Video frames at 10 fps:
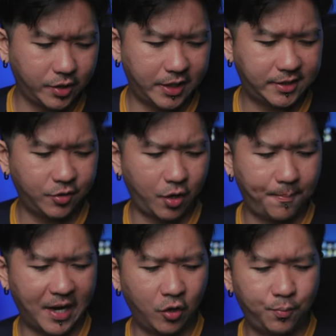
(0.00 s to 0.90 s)
so they still
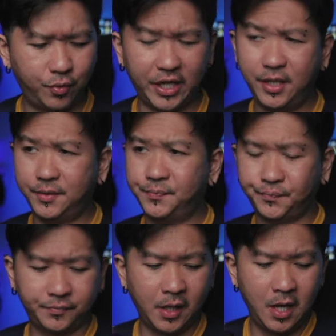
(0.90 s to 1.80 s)
got mango pudding,
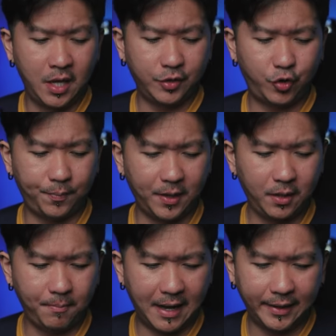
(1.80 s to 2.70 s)

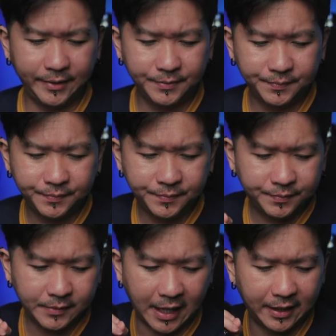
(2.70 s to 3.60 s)
triple melon.
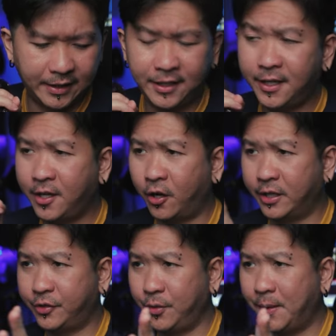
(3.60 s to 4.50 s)
Uh, they didn't
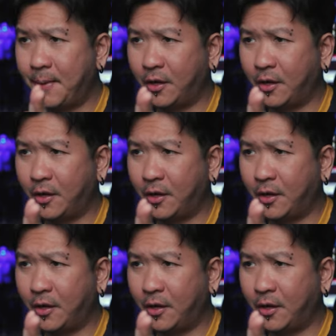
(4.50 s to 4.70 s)
got the triple